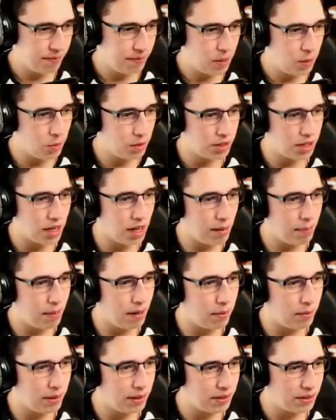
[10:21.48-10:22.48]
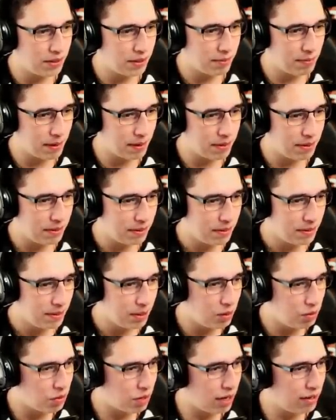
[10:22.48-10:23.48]
Who wants to hop on with us? Come on,
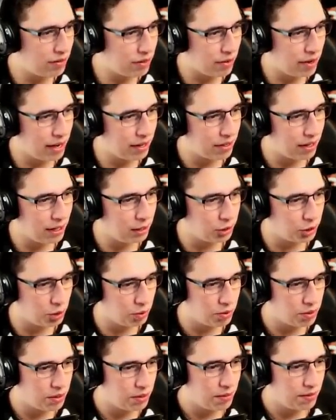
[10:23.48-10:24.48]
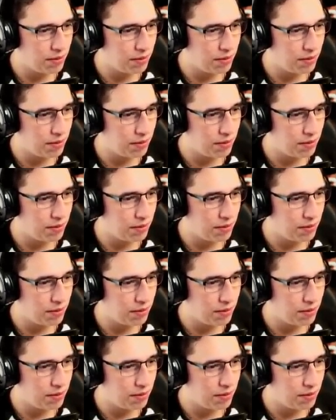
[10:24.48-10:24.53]
you drive the raid, I'll shoot.